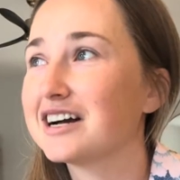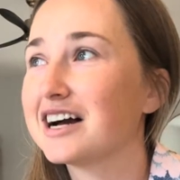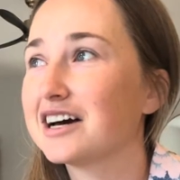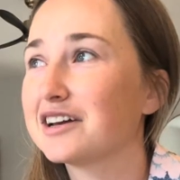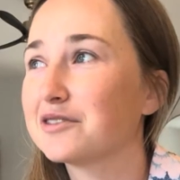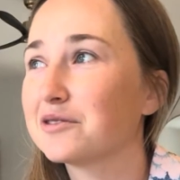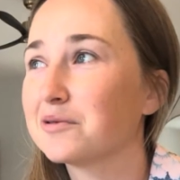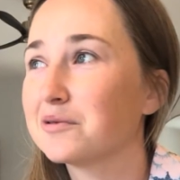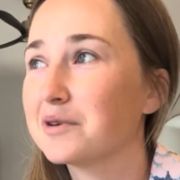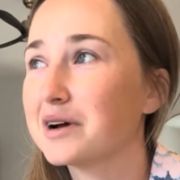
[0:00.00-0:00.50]

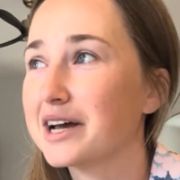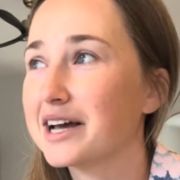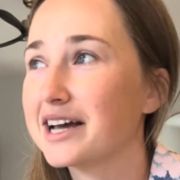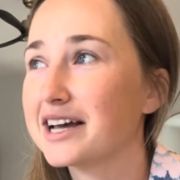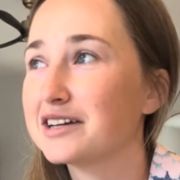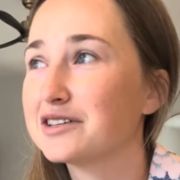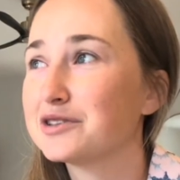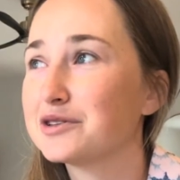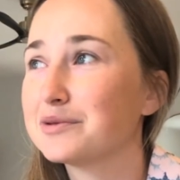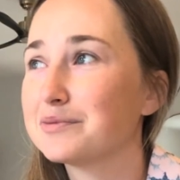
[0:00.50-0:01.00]
out a
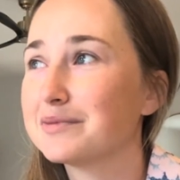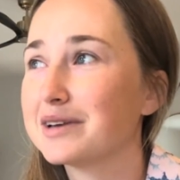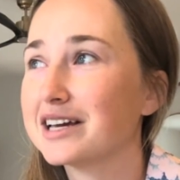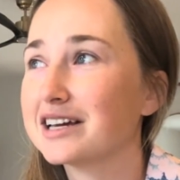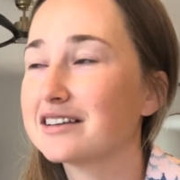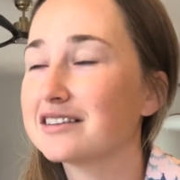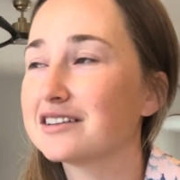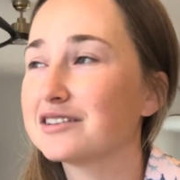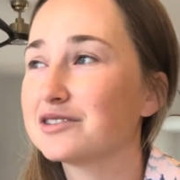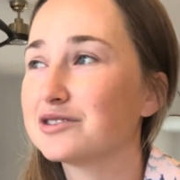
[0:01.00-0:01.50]
way to
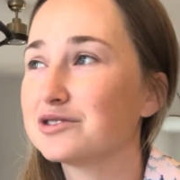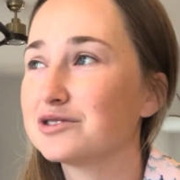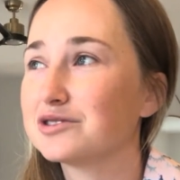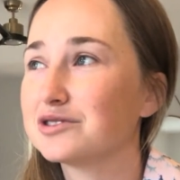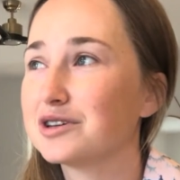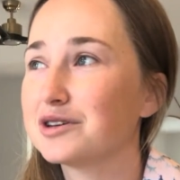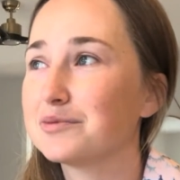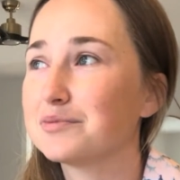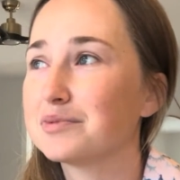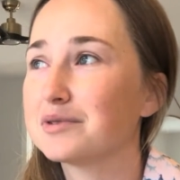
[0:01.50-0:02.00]
make this
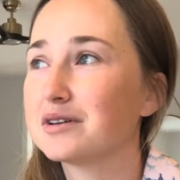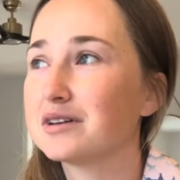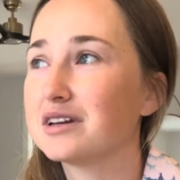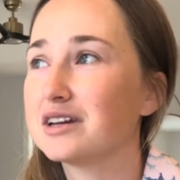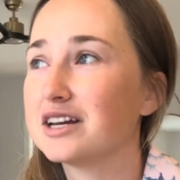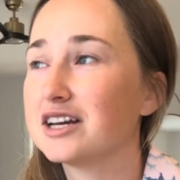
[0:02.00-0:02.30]
trip